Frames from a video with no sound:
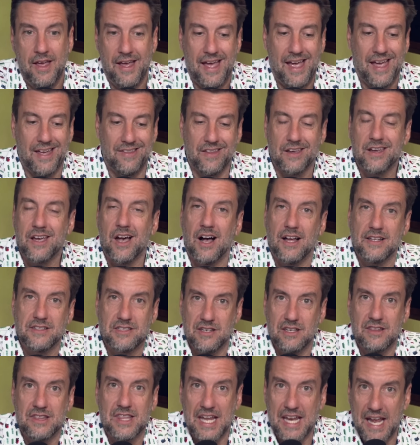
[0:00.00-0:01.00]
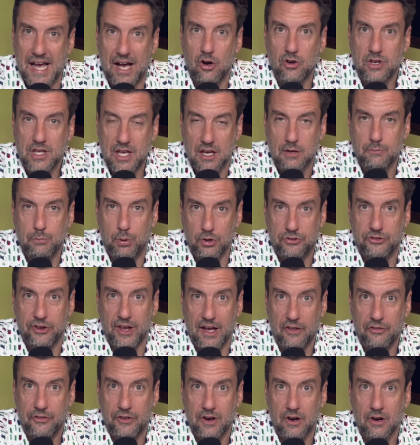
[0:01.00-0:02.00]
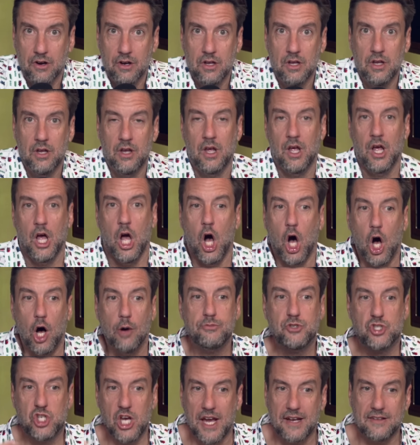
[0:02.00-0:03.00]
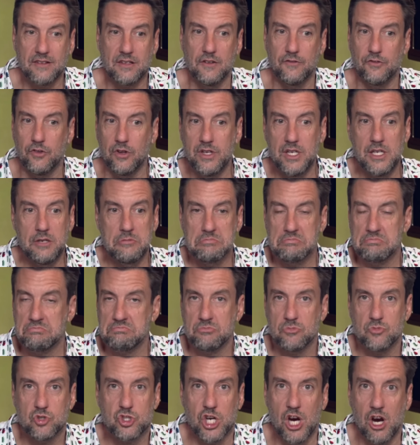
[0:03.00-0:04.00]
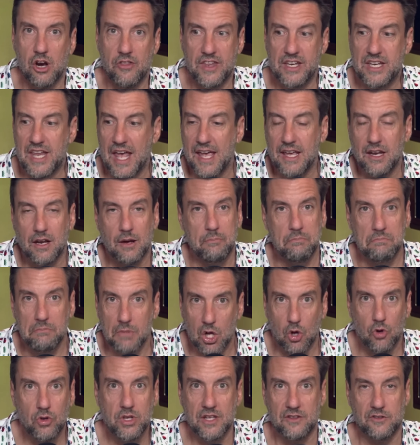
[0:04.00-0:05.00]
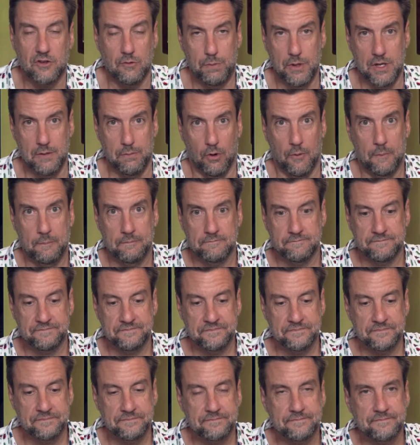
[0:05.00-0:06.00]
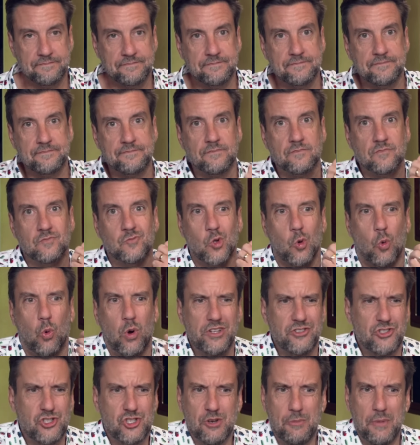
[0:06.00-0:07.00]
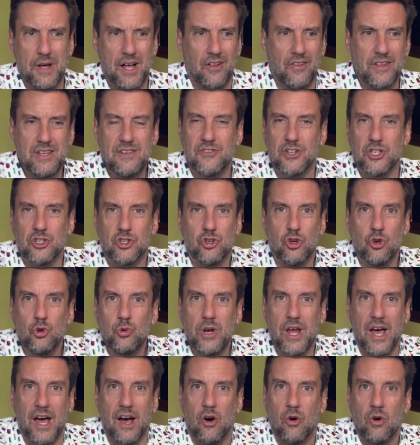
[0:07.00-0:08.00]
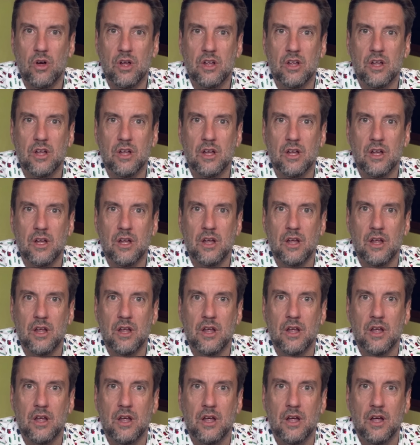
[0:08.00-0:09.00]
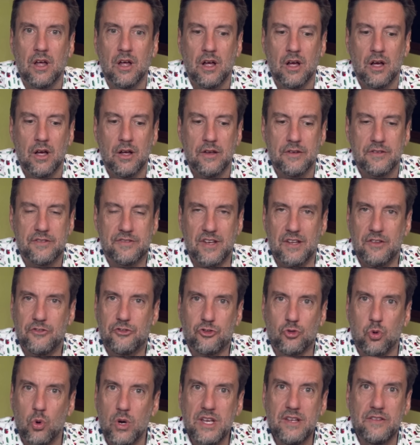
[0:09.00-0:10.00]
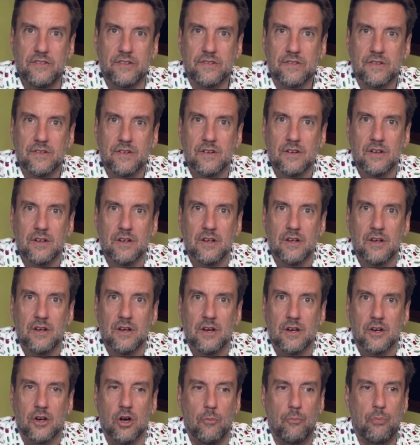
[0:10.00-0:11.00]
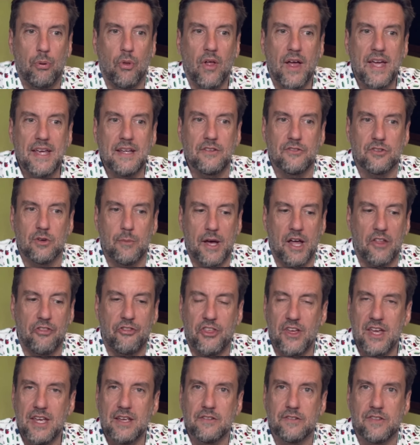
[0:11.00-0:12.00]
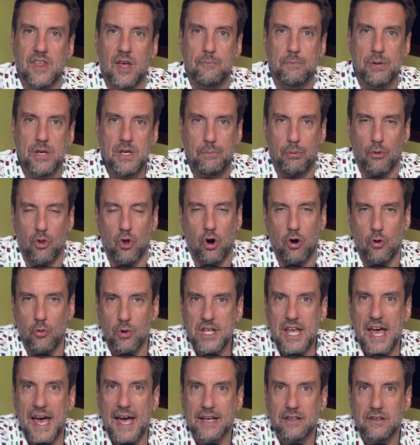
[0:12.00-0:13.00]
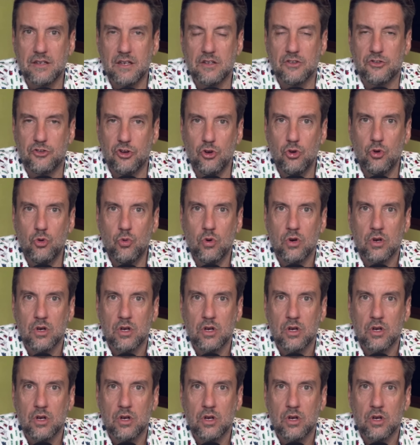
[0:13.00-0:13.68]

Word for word: and the content that OutKick puts out there. Objectively, share the data, millions of people. What does Jemele even do now? Sends tweets, complains about things that people are reacting to.